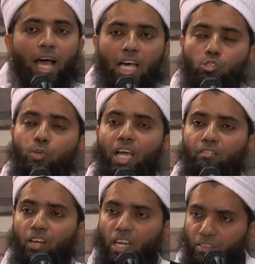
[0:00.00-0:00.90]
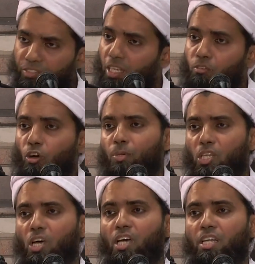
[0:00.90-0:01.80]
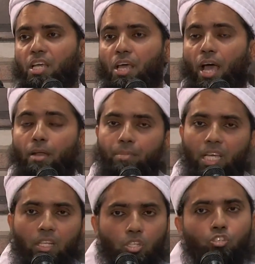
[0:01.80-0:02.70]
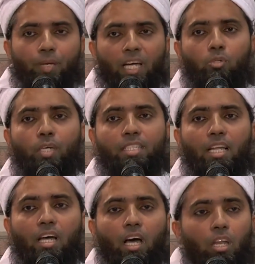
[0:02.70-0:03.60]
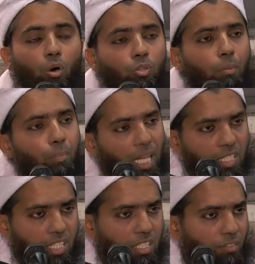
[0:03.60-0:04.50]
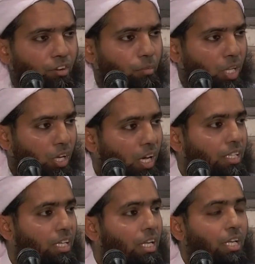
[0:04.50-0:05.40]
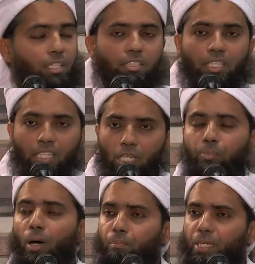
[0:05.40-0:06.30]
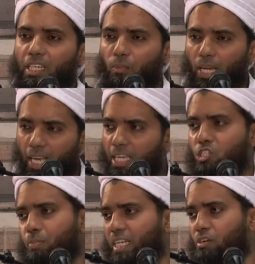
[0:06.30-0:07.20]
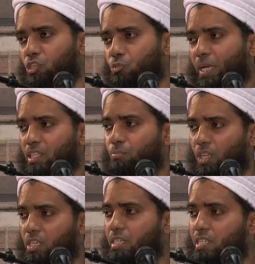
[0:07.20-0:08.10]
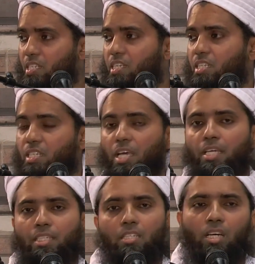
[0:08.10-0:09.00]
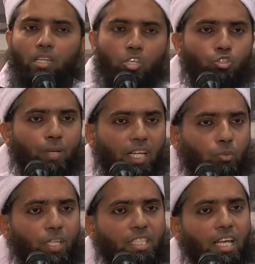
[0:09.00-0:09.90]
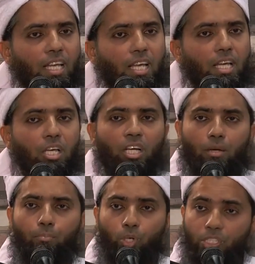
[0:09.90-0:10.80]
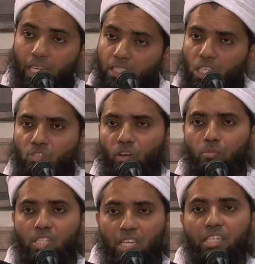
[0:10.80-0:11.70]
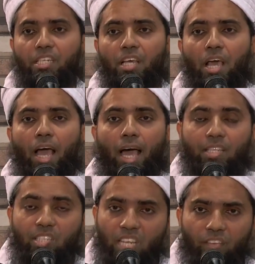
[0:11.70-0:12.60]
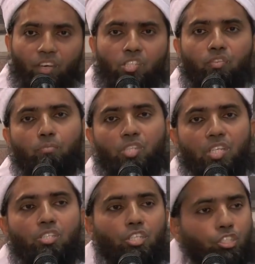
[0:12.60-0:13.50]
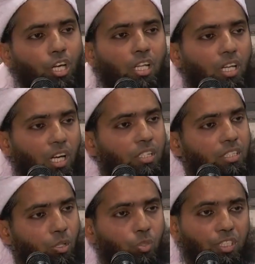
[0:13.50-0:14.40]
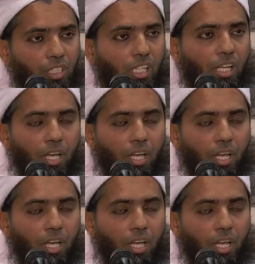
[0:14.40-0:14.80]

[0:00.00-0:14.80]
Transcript: as we have lived in Ramadan. And may Allah subhanahu wa ta'ala allow the blessings of Ramadan to keep up in our lives, my dear respected brothers and sisters, that Allah subhanahu wa ta'ala can protect us from sin and save us from sins inshallah until we see